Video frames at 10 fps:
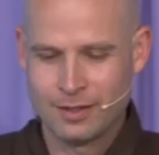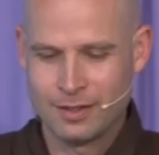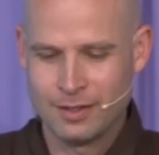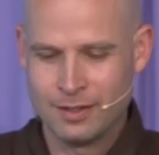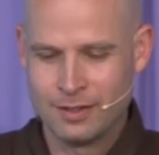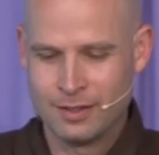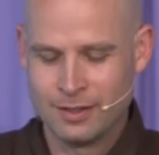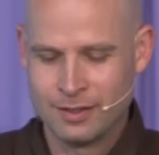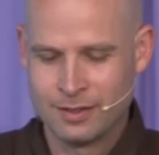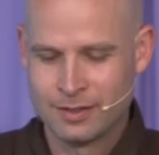
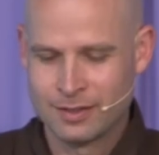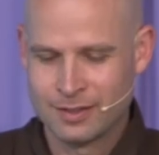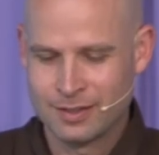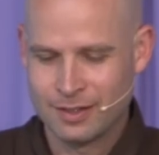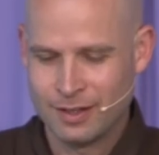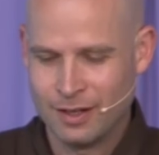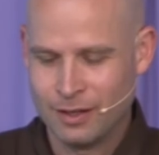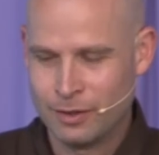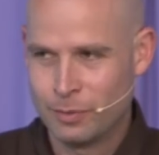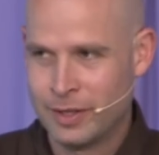in
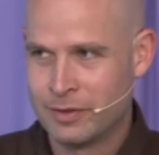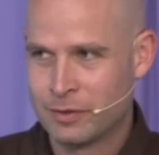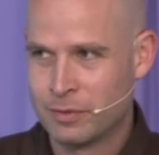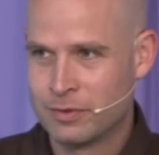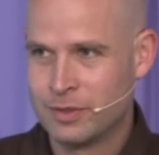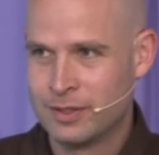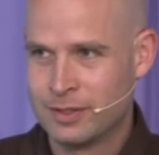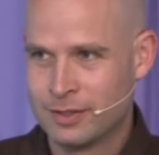our Rains retreat.